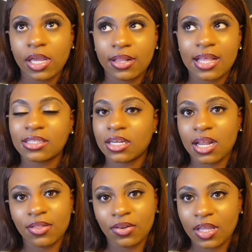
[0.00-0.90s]
that's
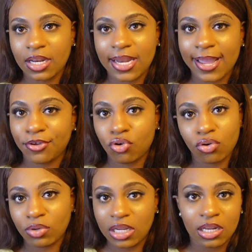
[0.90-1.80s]
another thing that you
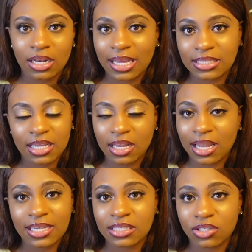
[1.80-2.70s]
don't need, like I said, a
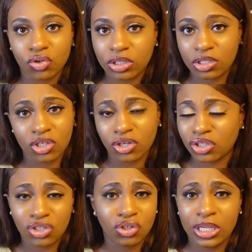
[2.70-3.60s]
license or
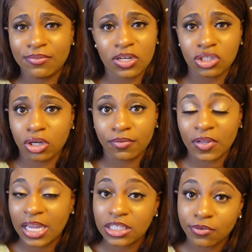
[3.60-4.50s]
even a
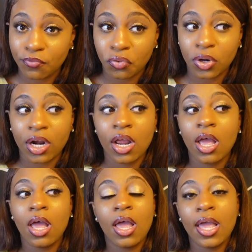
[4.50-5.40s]
certification for.
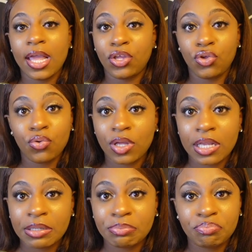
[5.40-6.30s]
You
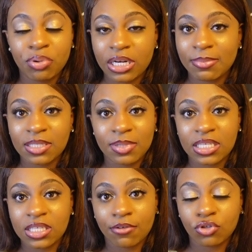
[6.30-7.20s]
can pretty much be a
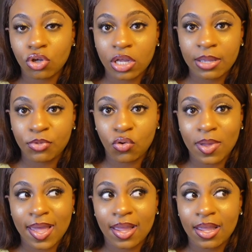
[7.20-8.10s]
self-taught
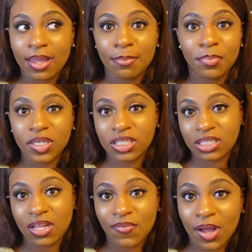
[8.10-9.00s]
MUA and put your
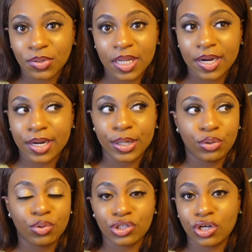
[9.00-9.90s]
stuff out there, and
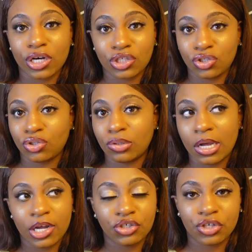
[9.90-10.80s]
you could charge
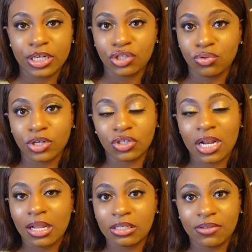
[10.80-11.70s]
$100 and
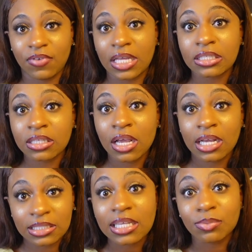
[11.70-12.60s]
$200 a face,
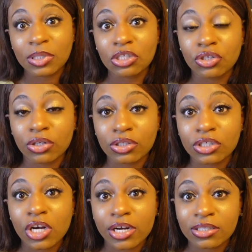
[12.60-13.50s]
because that's what these girls are
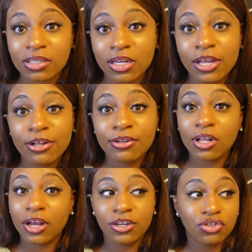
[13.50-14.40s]
charging.
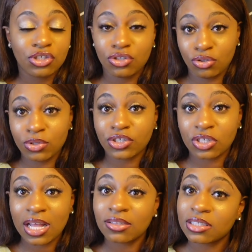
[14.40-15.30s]
$100 to
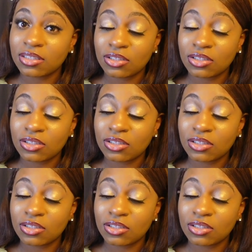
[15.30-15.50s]
$200